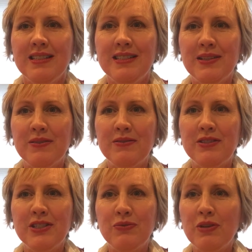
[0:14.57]
So
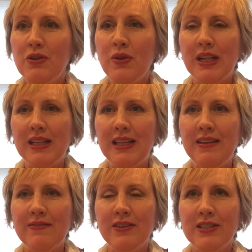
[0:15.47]
just real
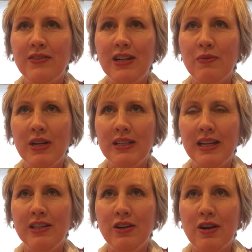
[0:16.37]
quickly, first of all, I want to
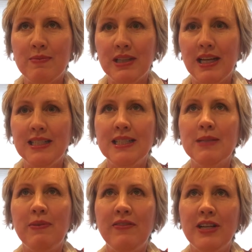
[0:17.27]
let you know I'm a
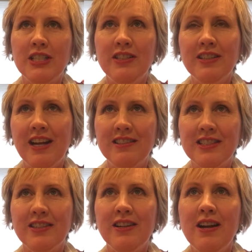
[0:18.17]
licensed professional
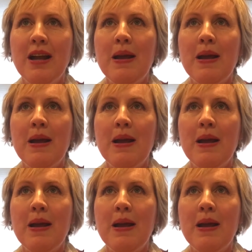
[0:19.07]
counselor.